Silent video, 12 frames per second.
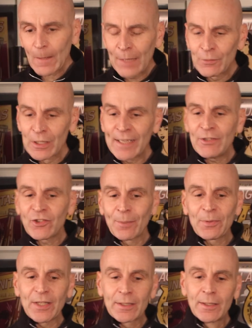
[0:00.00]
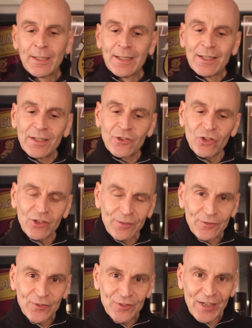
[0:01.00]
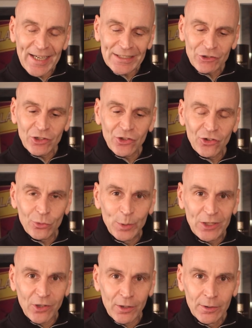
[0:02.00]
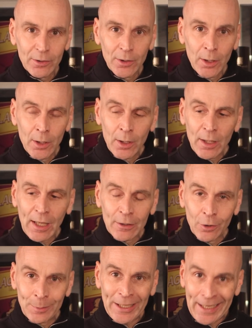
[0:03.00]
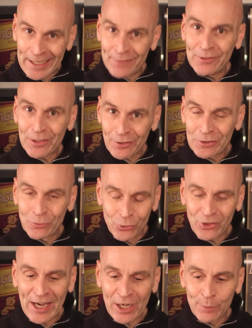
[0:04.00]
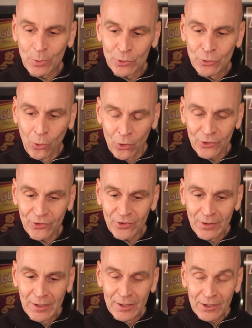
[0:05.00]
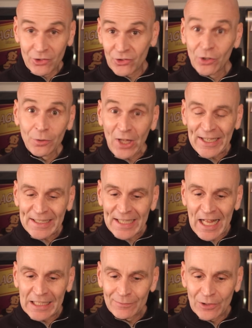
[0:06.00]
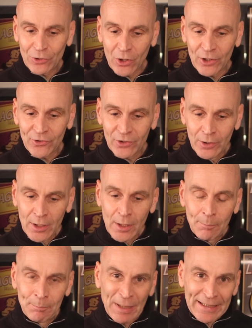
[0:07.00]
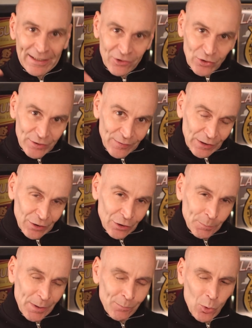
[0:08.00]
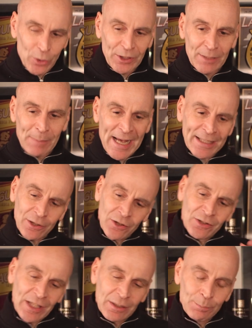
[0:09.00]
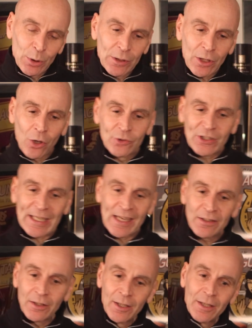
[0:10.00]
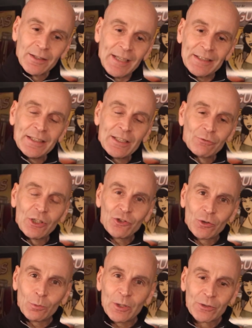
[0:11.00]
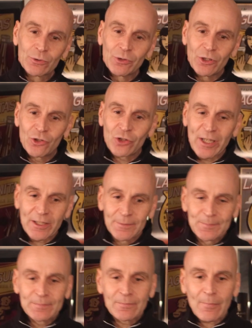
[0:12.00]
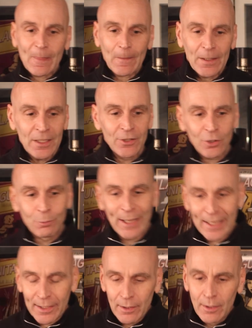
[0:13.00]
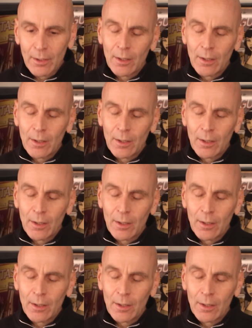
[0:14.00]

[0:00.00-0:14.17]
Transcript: If you like something, it's just a fraction sweeter, a little bit heavier on those herbal notes, you still like Calvados, but it's sort of a little bit more in the background, kind of pulling it all together, then the original one will do the trick. Either way,